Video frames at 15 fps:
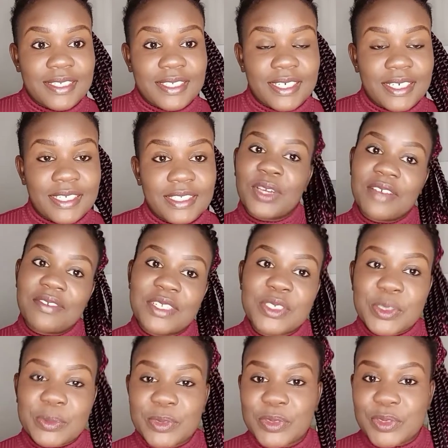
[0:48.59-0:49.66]
Yeah, I haven't
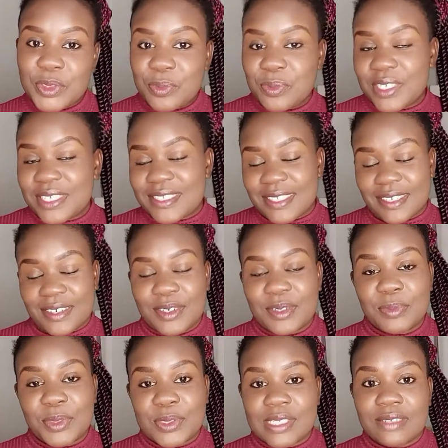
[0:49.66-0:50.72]
shopped on Jumia, stick
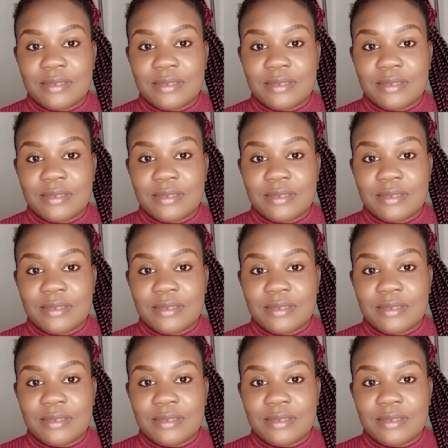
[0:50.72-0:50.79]
around because